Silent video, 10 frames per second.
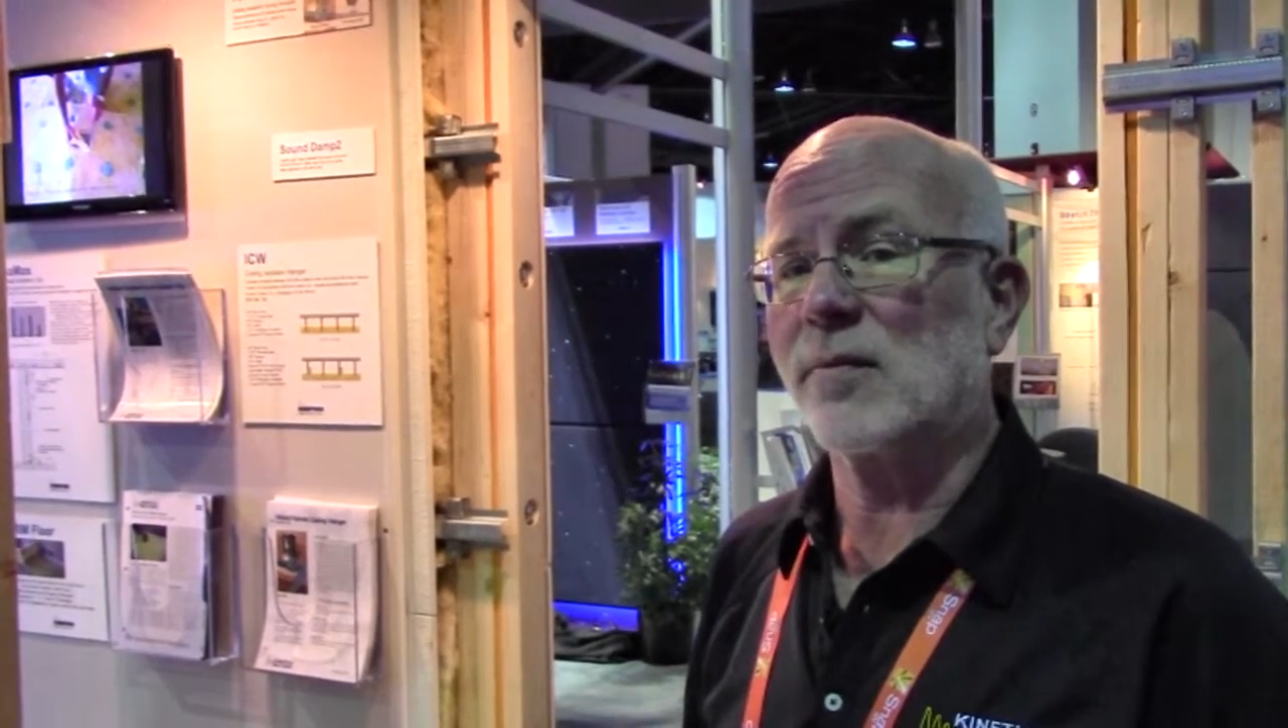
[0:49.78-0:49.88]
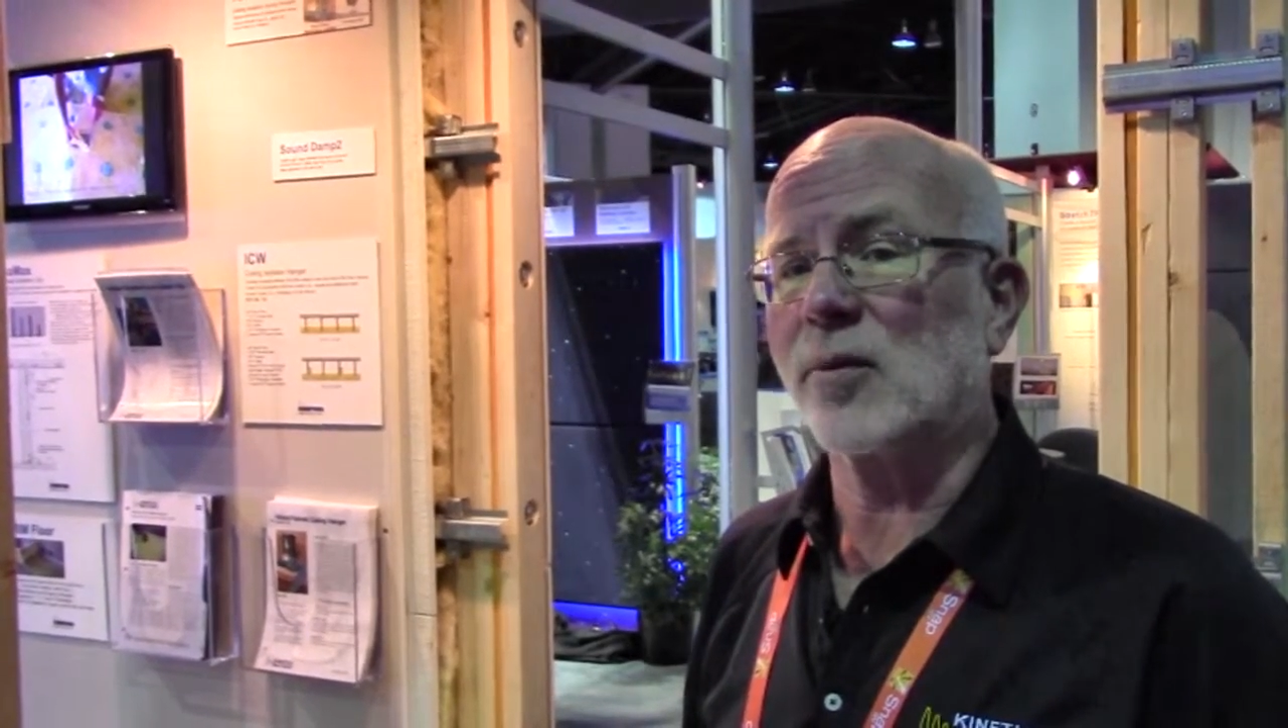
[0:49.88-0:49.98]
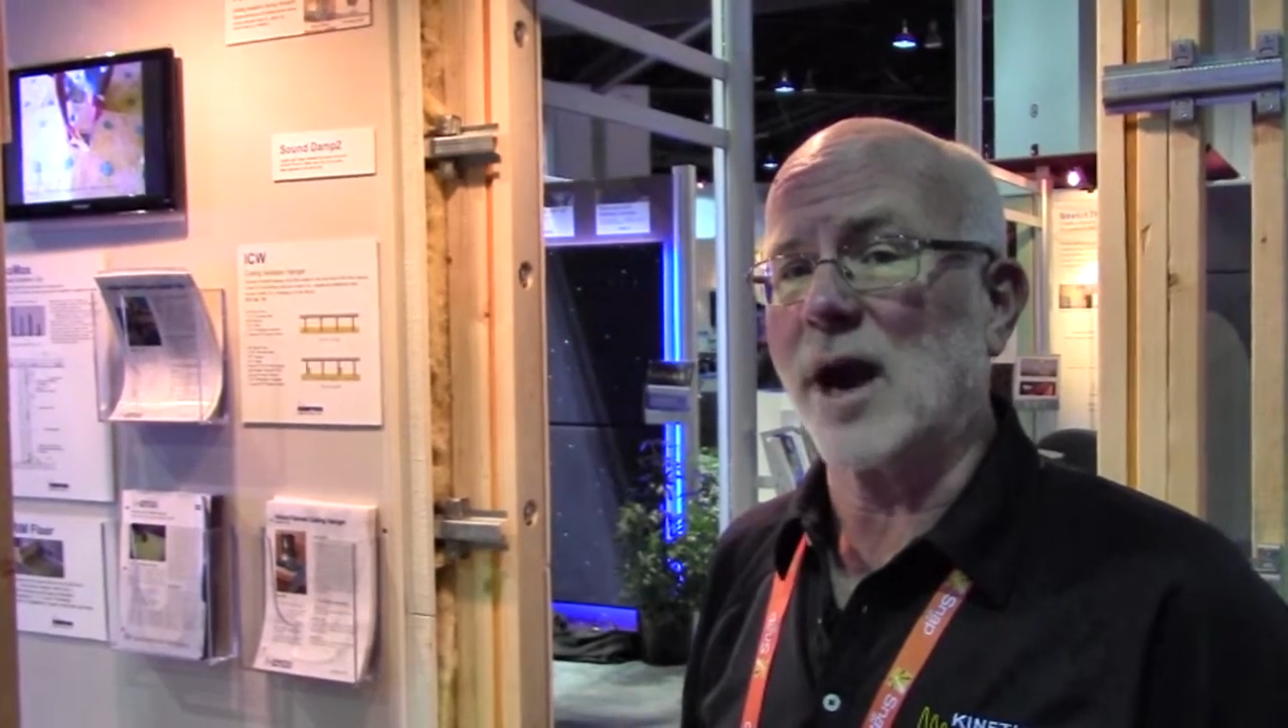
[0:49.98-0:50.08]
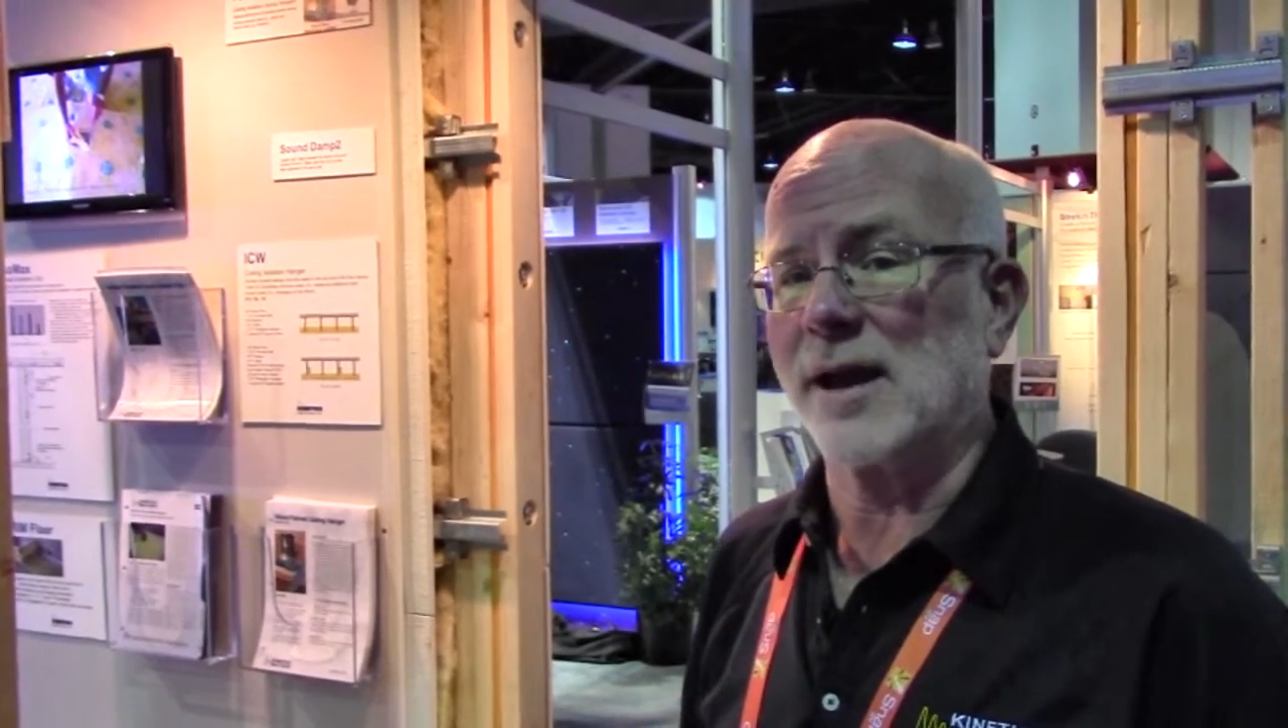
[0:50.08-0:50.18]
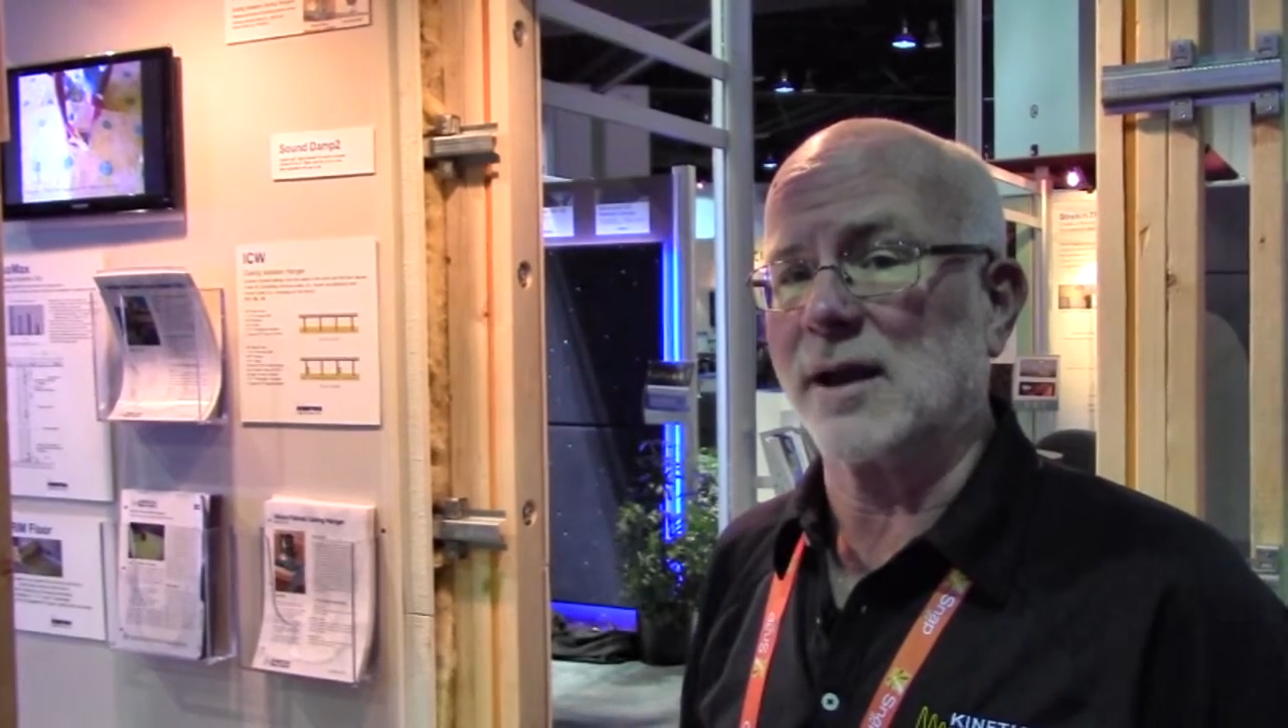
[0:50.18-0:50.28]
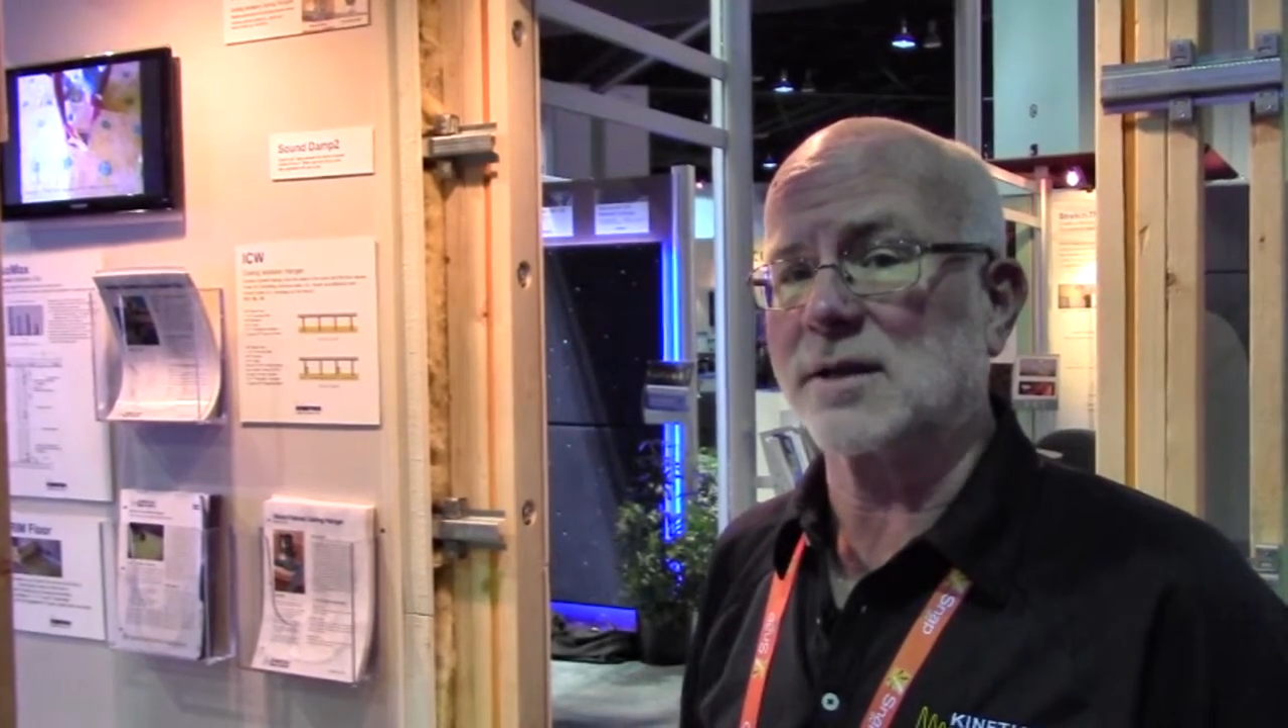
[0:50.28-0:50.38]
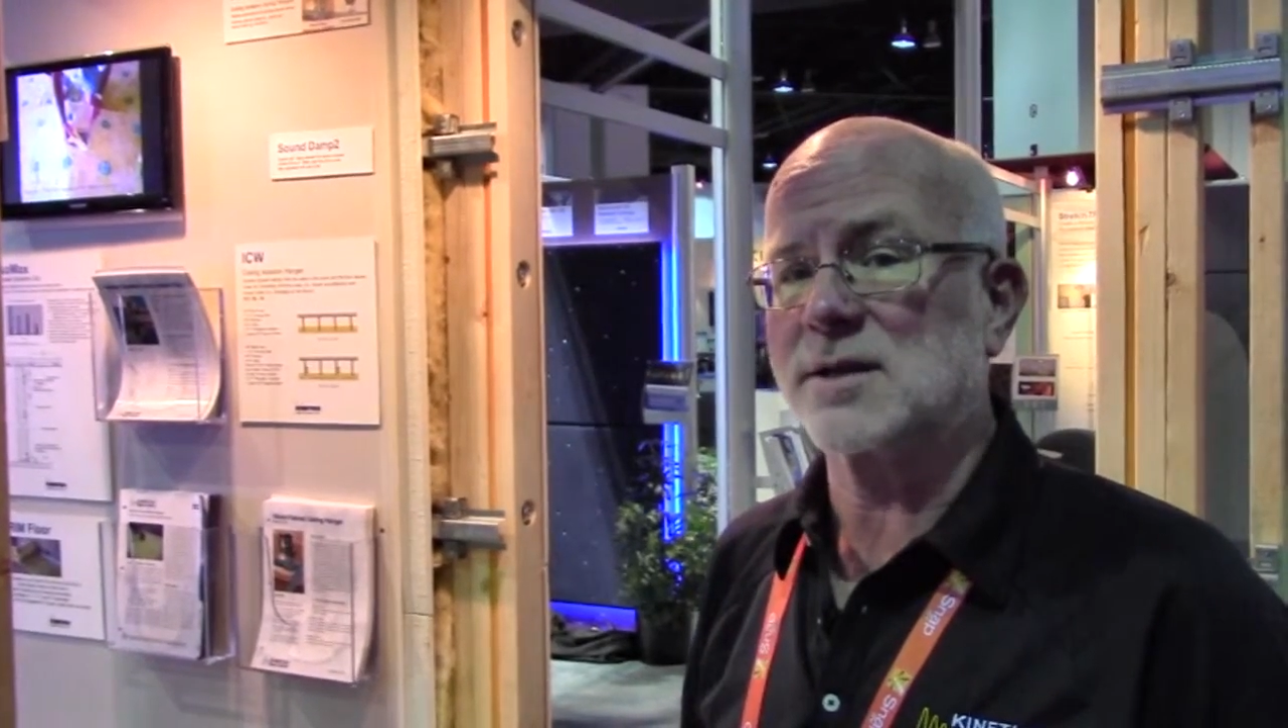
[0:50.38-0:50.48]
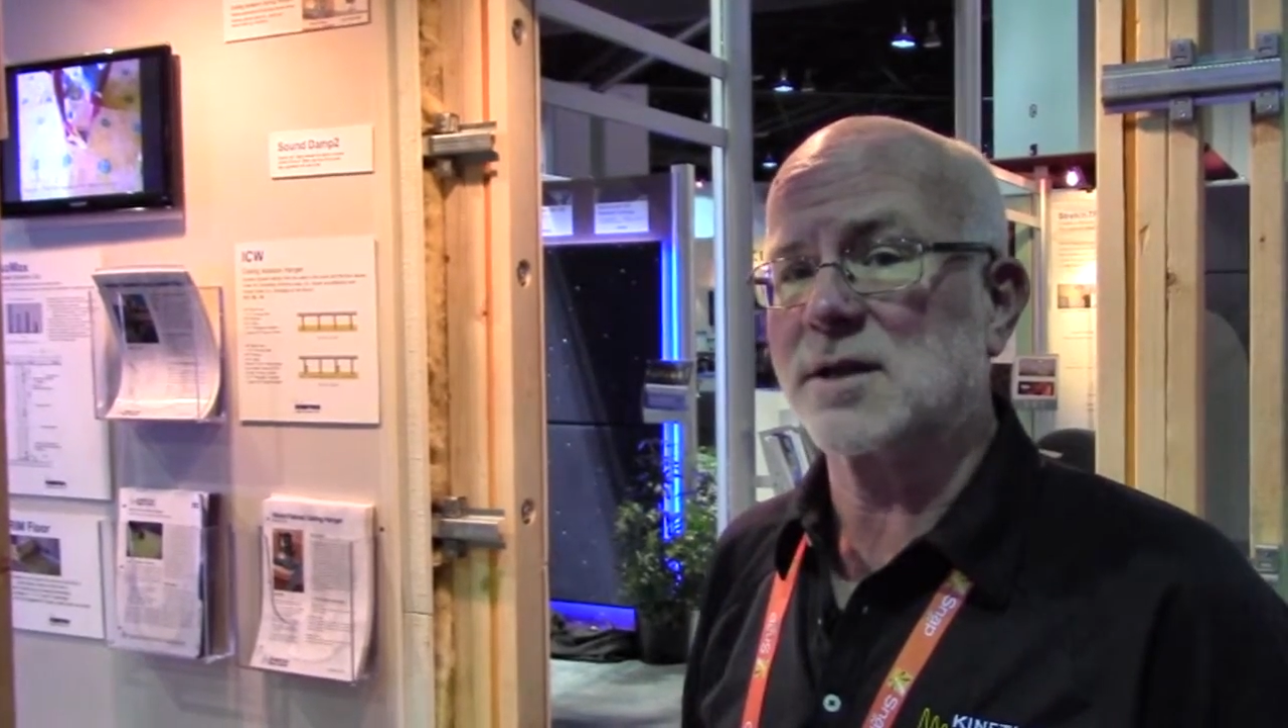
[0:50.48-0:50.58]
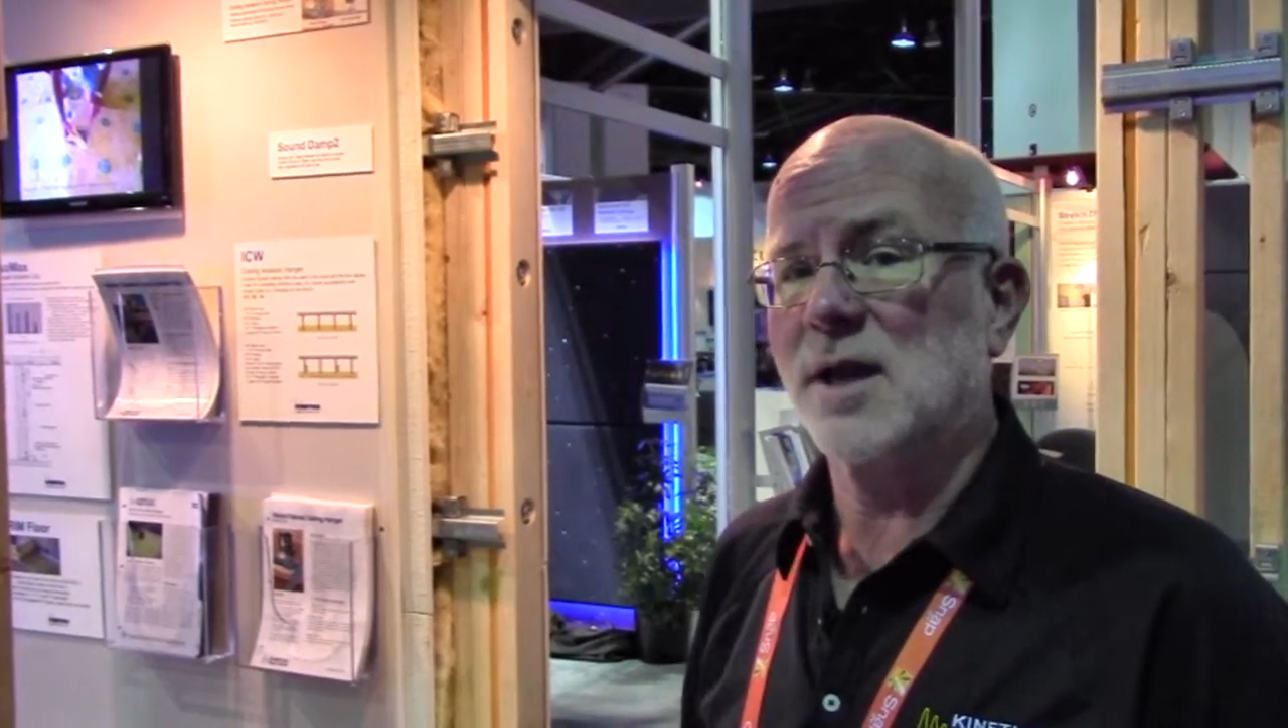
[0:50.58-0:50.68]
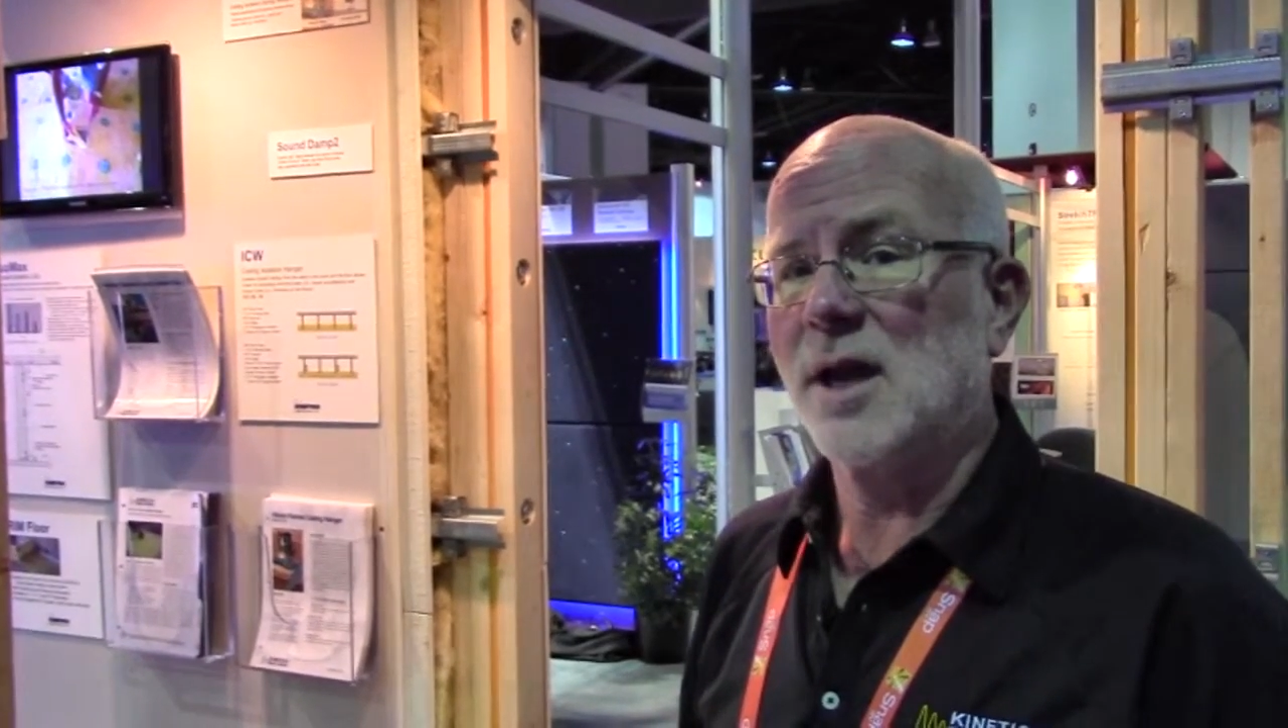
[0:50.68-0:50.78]

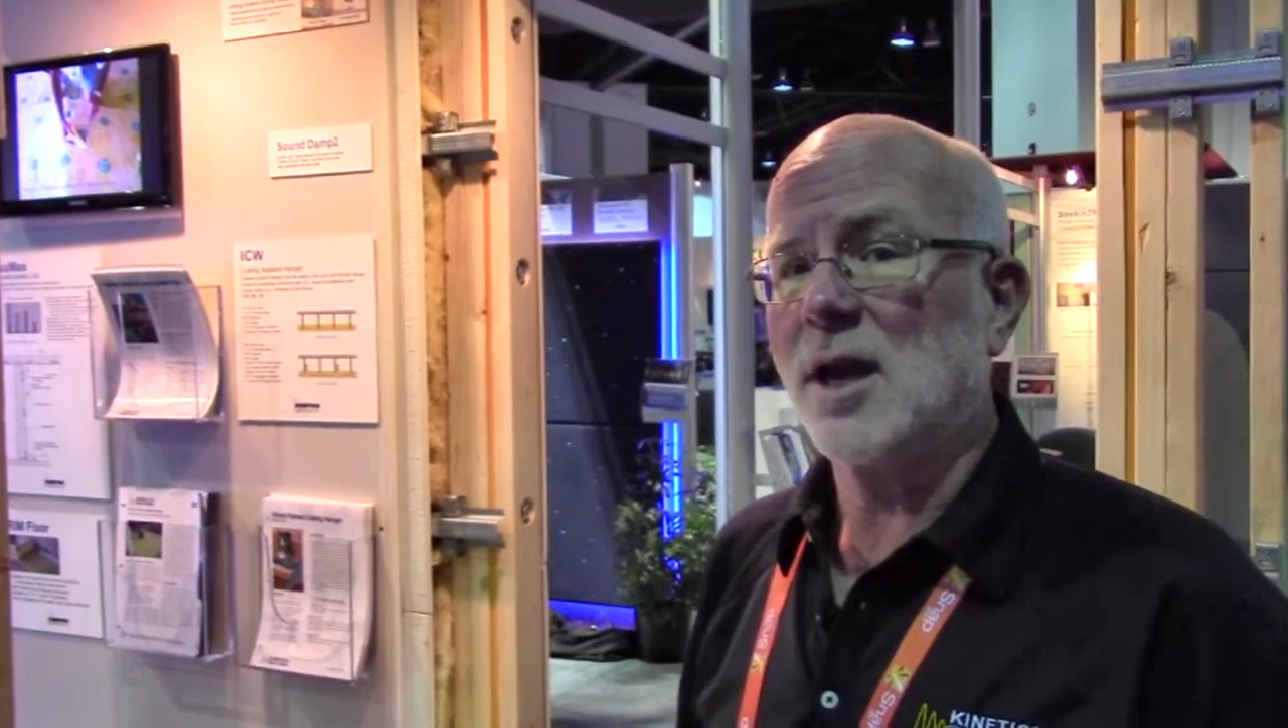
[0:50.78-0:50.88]
products,